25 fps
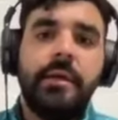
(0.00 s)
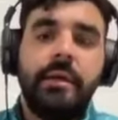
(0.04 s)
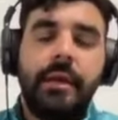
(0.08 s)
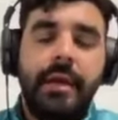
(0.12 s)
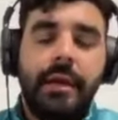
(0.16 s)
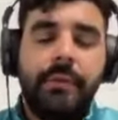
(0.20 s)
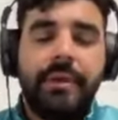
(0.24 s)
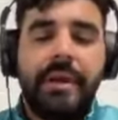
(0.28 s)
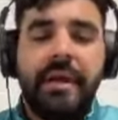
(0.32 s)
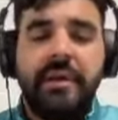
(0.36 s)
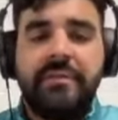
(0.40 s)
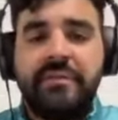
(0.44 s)

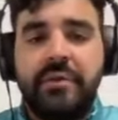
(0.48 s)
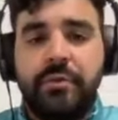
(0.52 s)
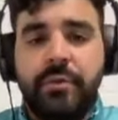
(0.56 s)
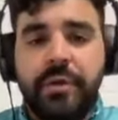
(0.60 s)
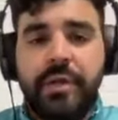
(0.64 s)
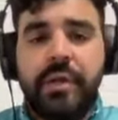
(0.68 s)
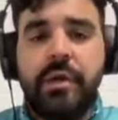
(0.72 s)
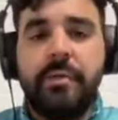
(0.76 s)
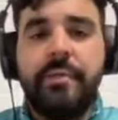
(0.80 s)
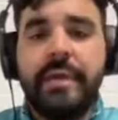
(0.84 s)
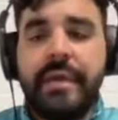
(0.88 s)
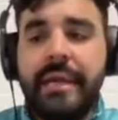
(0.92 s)
And when I say
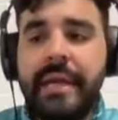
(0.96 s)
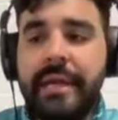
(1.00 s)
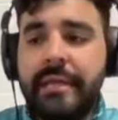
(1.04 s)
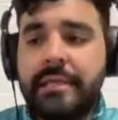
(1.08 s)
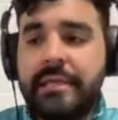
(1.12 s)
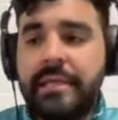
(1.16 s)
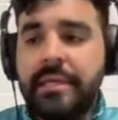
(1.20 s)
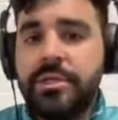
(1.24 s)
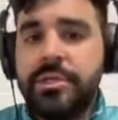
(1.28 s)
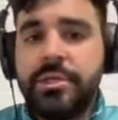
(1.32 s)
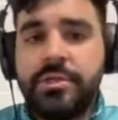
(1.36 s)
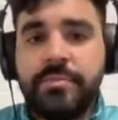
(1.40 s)
working on
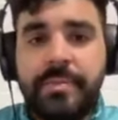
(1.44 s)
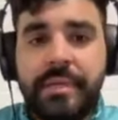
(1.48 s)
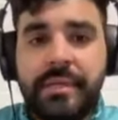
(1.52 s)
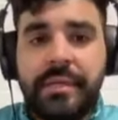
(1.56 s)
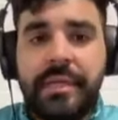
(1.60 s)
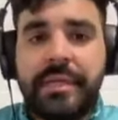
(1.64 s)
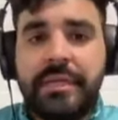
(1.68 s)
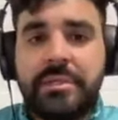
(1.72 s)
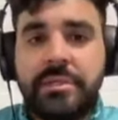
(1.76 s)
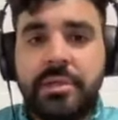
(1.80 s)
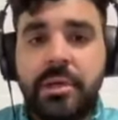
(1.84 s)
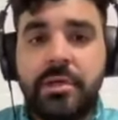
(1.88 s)
mechanics, I just mean
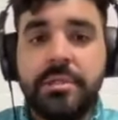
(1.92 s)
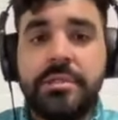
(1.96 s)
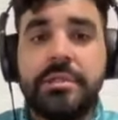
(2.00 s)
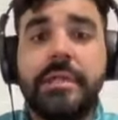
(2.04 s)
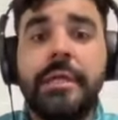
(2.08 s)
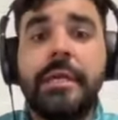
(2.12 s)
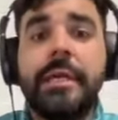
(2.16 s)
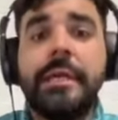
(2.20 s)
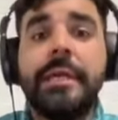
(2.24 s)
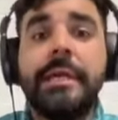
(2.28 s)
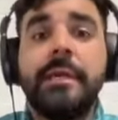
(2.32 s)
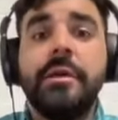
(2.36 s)
like he's
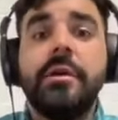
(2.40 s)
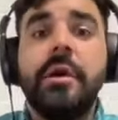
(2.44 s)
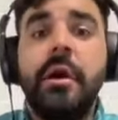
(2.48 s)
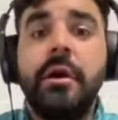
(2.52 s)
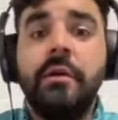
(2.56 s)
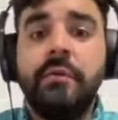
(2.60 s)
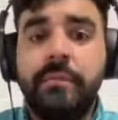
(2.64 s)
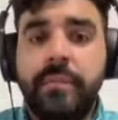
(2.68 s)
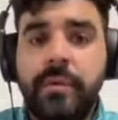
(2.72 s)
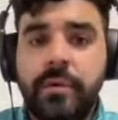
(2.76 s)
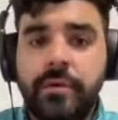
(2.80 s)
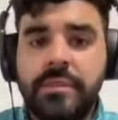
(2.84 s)
constantly hitting
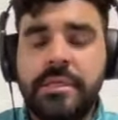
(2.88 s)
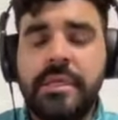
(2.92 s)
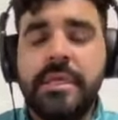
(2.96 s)
golf balls.